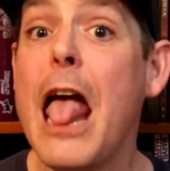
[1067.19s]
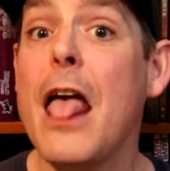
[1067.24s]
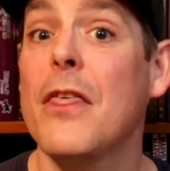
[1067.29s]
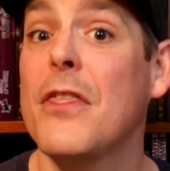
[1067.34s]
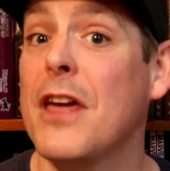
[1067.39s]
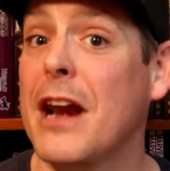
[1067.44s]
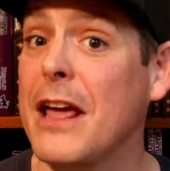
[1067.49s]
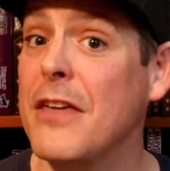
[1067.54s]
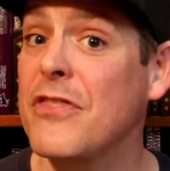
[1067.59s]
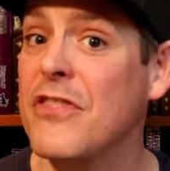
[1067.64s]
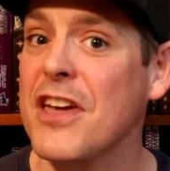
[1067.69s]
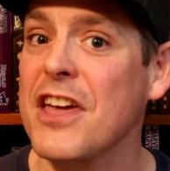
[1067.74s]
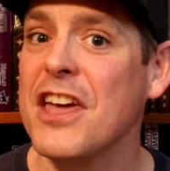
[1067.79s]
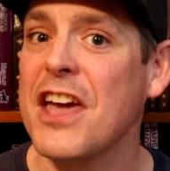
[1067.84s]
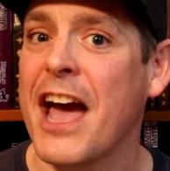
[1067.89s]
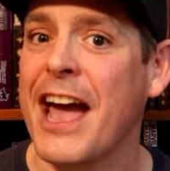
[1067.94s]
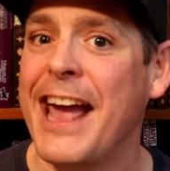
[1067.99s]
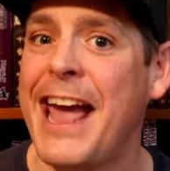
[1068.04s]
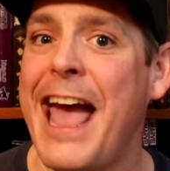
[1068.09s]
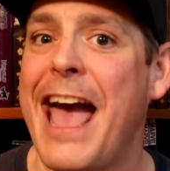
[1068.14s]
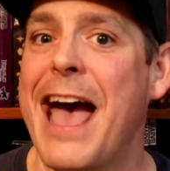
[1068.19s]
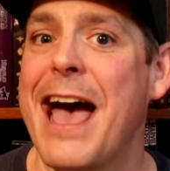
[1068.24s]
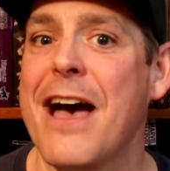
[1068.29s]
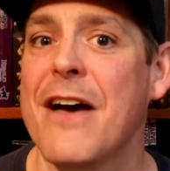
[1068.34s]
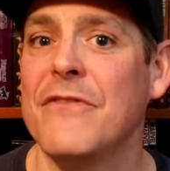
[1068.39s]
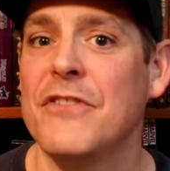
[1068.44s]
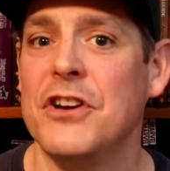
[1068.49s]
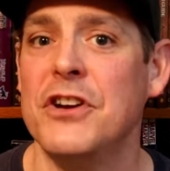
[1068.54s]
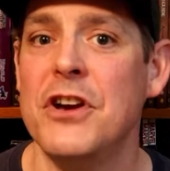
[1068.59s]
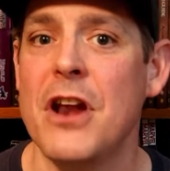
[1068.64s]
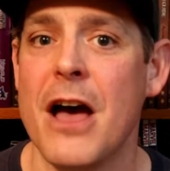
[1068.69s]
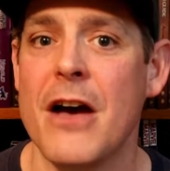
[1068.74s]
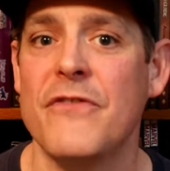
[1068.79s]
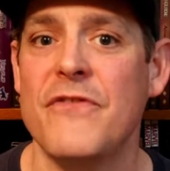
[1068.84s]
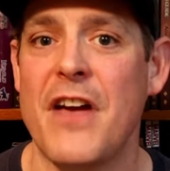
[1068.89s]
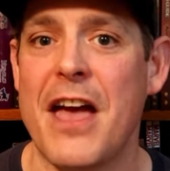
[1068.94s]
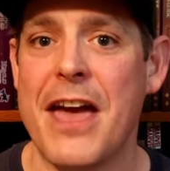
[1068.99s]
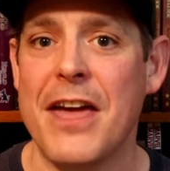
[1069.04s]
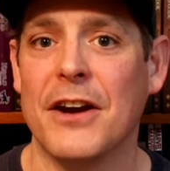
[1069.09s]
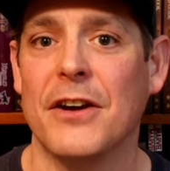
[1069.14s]
that I think I have
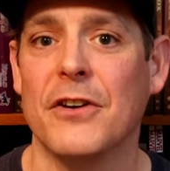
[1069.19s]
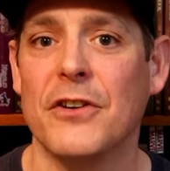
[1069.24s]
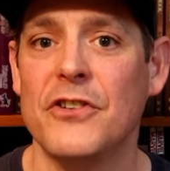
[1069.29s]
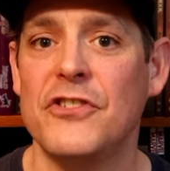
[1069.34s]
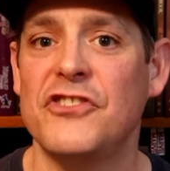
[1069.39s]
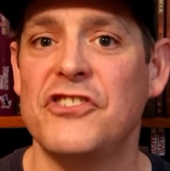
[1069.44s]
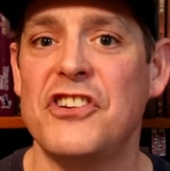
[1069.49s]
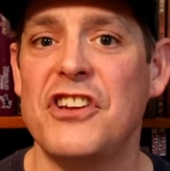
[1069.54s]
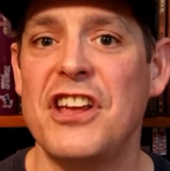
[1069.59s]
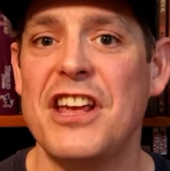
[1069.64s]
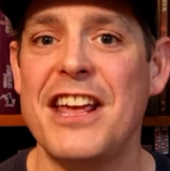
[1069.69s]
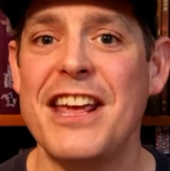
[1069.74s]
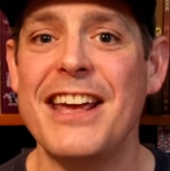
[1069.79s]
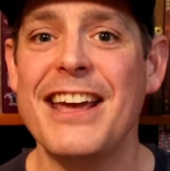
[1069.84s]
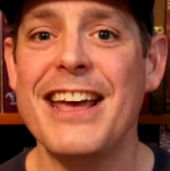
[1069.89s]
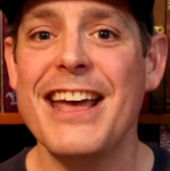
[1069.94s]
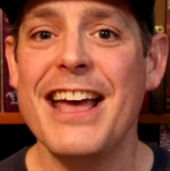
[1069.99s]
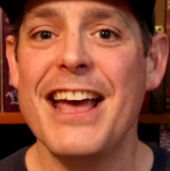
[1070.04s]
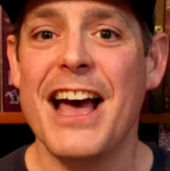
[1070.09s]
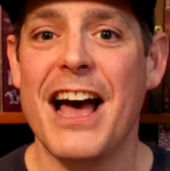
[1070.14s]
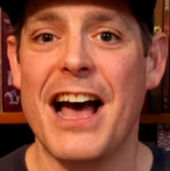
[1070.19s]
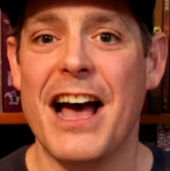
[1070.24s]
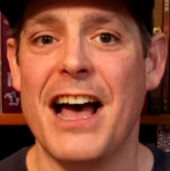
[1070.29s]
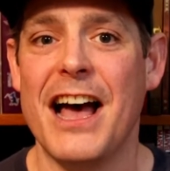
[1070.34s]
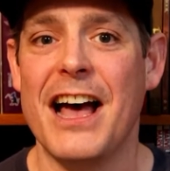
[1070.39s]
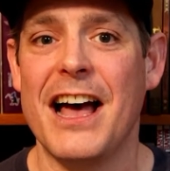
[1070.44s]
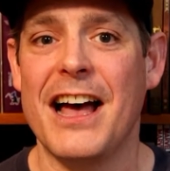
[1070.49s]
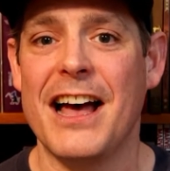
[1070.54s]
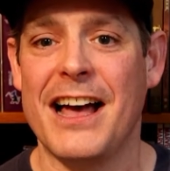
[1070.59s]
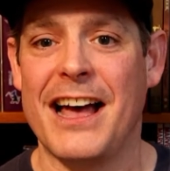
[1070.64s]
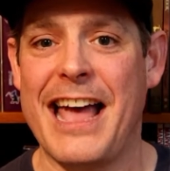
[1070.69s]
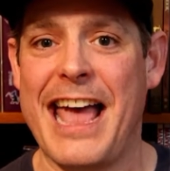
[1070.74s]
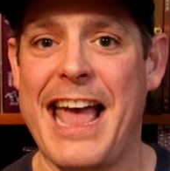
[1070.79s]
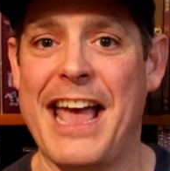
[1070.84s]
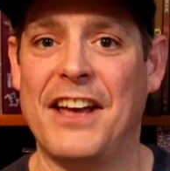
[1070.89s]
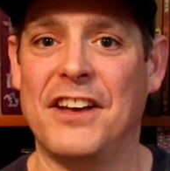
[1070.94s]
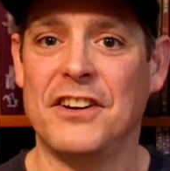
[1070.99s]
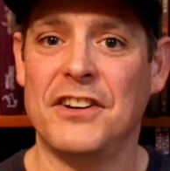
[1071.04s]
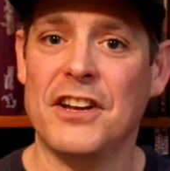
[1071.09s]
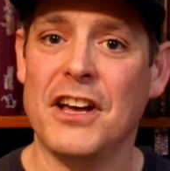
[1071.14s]
enough energy
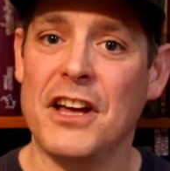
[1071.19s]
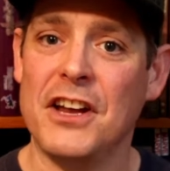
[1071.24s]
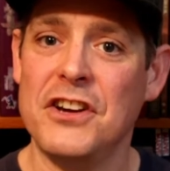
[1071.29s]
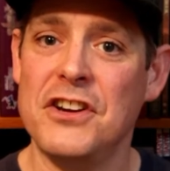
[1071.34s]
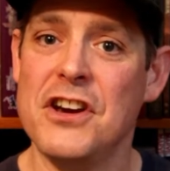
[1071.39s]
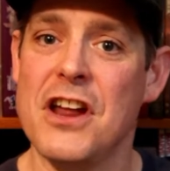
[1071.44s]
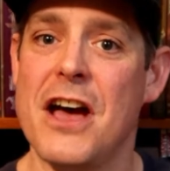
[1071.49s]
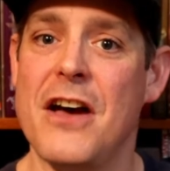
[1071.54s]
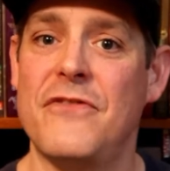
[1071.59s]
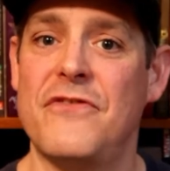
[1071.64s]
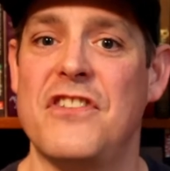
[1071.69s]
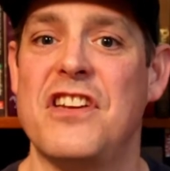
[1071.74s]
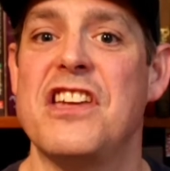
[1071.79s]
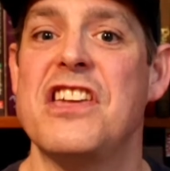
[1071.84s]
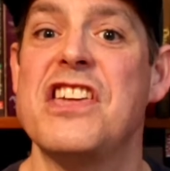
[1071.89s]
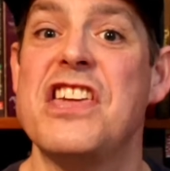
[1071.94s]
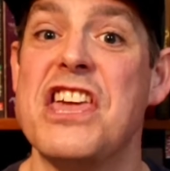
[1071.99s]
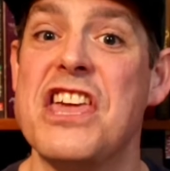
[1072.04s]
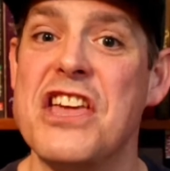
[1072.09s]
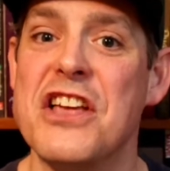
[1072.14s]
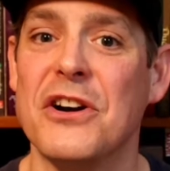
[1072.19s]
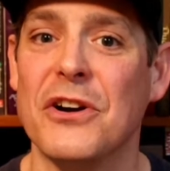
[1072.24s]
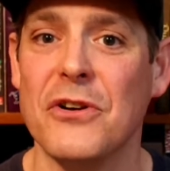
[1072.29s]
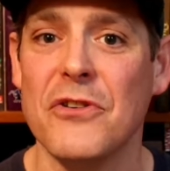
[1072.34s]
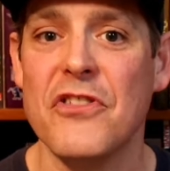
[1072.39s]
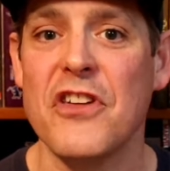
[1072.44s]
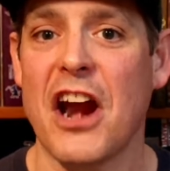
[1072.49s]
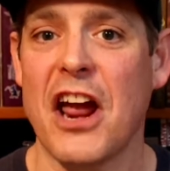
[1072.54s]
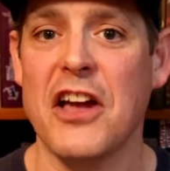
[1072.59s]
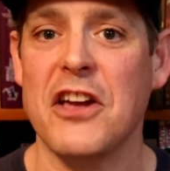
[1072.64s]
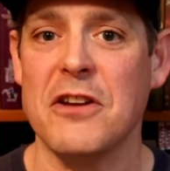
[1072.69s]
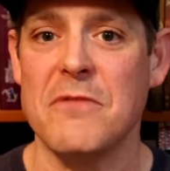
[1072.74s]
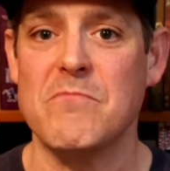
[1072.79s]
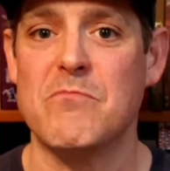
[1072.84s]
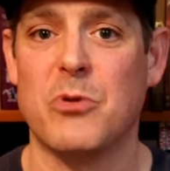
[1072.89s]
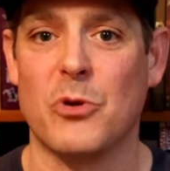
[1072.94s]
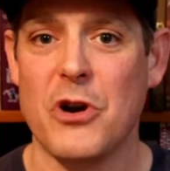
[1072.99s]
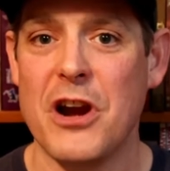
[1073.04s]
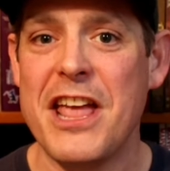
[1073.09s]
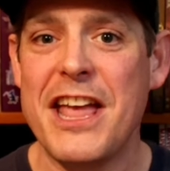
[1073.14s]
and enough gear that I
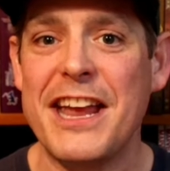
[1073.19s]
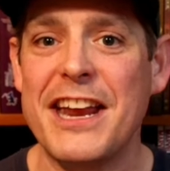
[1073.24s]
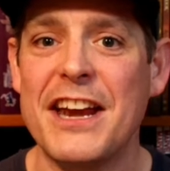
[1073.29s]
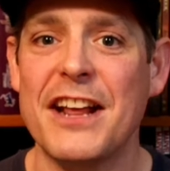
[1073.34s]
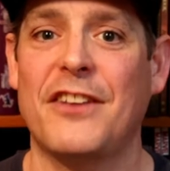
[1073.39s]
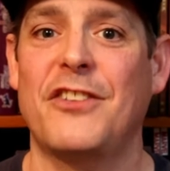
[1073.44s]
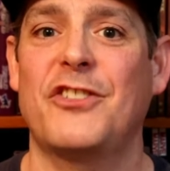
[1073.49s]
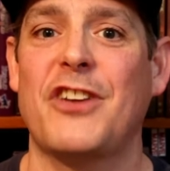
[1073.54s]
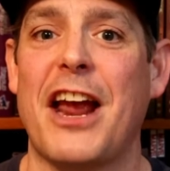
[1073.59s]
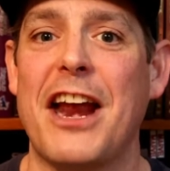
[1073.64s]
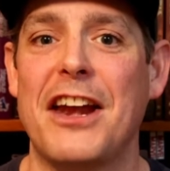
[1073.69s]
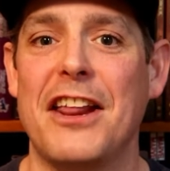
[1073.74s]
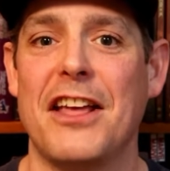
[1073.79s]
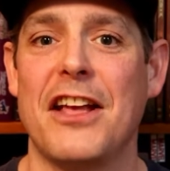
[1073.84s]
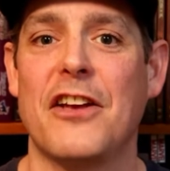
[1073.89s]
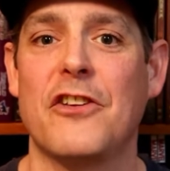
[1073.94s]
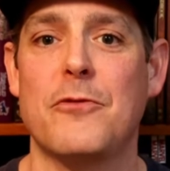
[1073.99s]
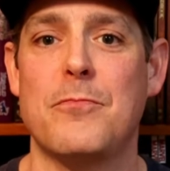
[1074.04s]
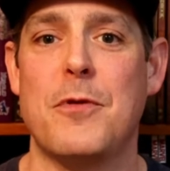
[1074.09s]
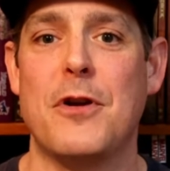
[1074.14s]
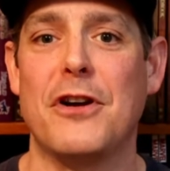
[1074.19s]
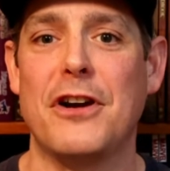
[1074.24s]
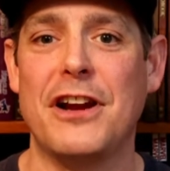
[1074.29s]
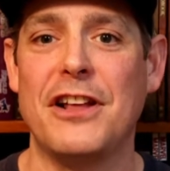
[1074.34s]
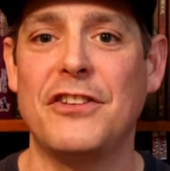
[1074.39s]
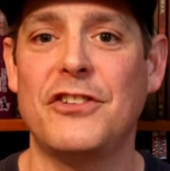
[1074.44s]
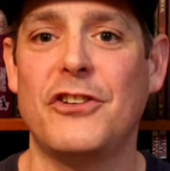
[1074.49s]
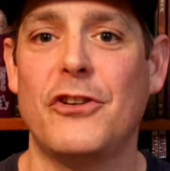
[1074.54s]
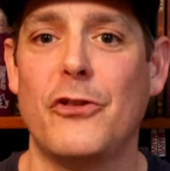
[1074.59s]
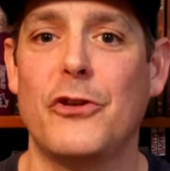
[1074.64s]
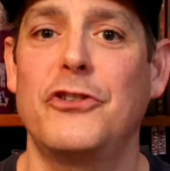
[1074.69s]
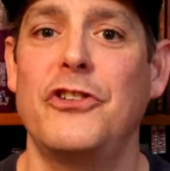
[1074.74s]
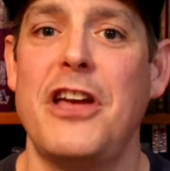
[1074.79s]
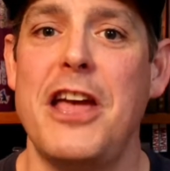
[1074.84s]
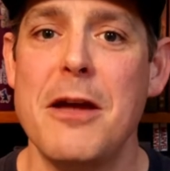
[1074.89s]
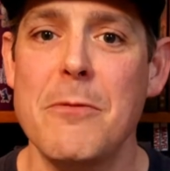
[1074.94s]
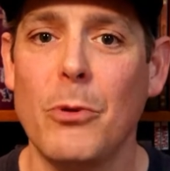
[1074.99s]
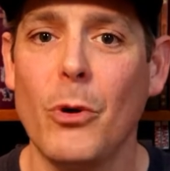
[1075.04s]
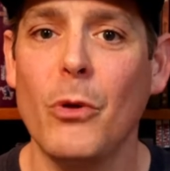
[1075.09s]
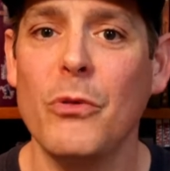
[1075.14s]
could bring an exciting experience to the
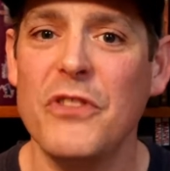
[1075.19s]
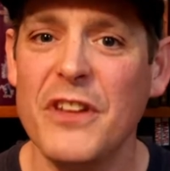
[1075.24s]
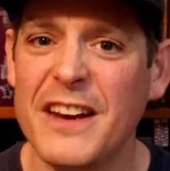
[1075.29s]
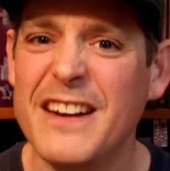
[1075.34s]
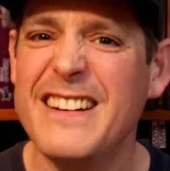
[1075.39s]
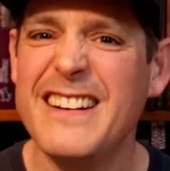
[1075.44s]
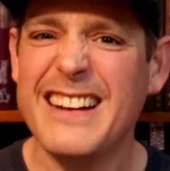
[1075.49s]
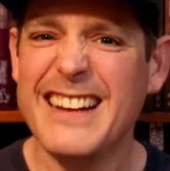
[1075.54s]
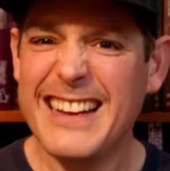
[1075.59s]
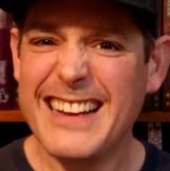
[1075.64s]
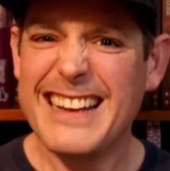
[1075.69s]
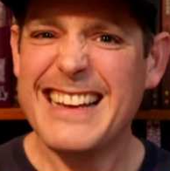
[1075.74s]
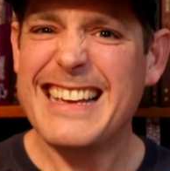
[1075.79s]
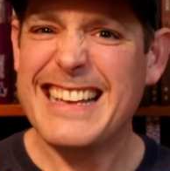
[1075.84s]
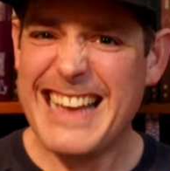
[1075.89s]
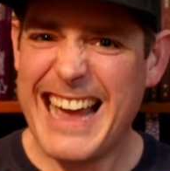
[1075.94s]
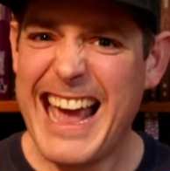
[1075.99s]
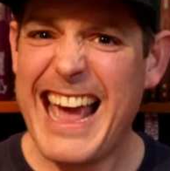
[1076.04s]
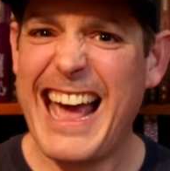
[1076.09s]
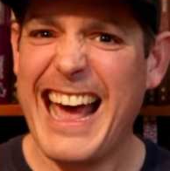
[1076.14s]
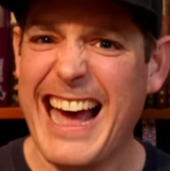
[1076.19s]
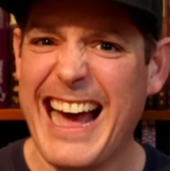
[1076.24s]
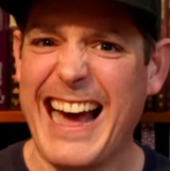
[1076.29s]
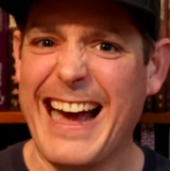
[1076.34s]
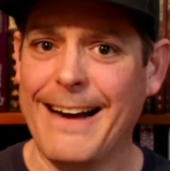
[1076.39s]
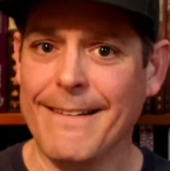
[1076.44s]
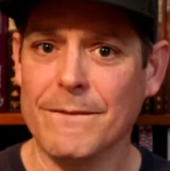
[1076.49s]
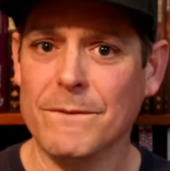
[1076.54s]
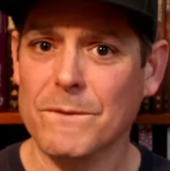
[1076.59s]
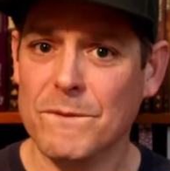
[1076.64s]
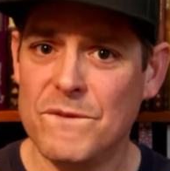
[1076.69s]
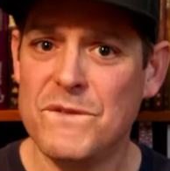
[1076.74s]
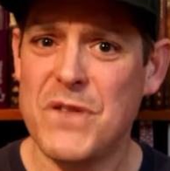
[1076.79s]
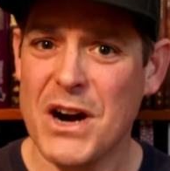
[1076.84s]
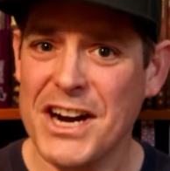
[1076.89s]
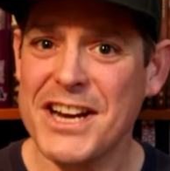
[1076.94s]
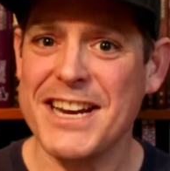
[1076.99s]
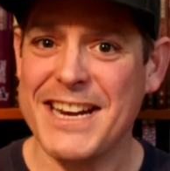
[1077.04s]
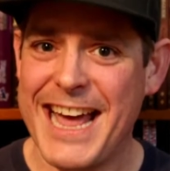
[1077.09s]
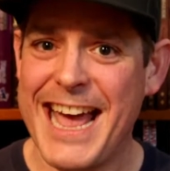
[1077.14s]
table, then yeah,
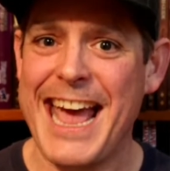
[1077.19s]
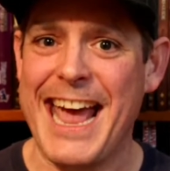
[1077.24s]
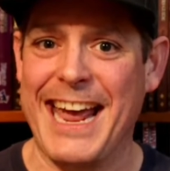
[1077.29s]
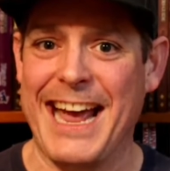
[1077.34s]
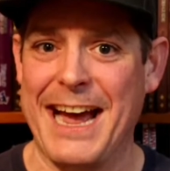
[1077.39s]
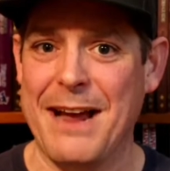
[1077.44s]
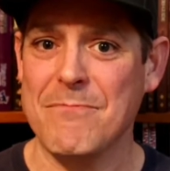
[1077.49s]
fucking A.